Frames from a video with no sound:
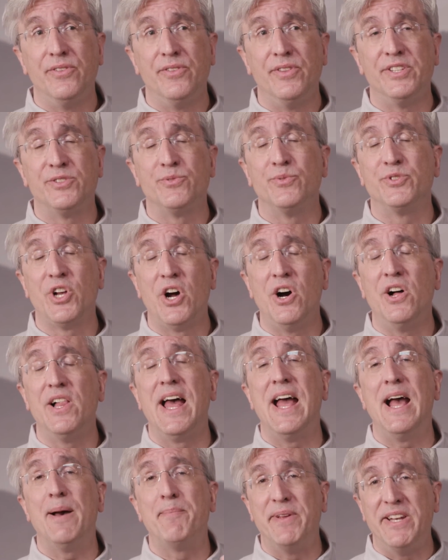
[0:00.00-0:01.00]
this was all
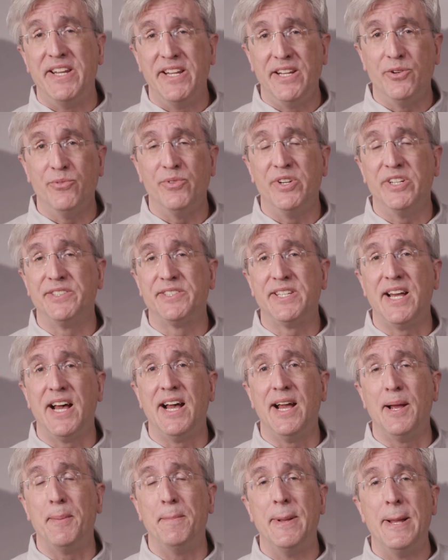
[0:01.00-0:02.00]
happening in real
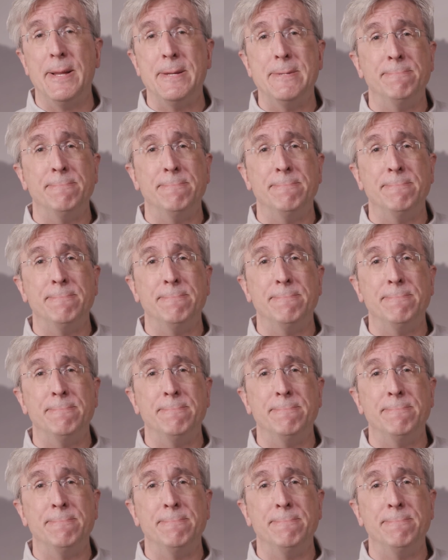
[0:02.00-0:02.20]
time.